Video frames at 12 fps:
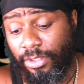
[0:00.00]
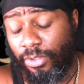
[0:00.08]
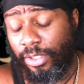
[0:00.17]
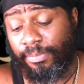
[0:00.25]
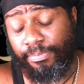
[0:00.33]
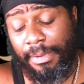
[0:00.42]

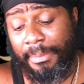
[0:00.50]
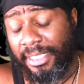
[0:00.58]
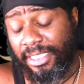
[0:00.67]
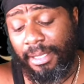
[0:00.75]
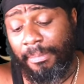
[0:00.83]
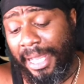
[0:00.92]
Or maybe
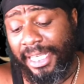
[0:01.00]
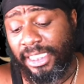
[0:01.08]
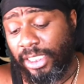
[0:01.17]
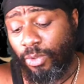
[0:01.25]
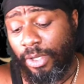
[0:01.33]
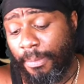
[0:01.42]
somebody is
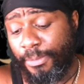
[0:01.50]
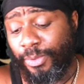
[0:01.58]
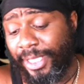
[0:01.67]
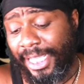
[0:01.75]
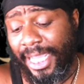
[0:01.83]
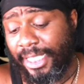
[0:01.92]
going to
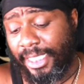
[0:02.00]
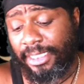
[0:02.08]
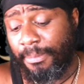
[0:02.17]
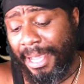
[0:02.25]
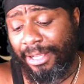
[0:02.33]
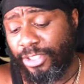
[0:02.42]
communicate this
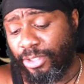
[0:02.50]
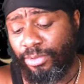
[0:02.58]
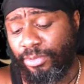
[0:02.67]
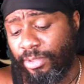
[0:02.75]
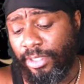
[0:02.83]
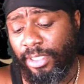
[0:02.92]
about you.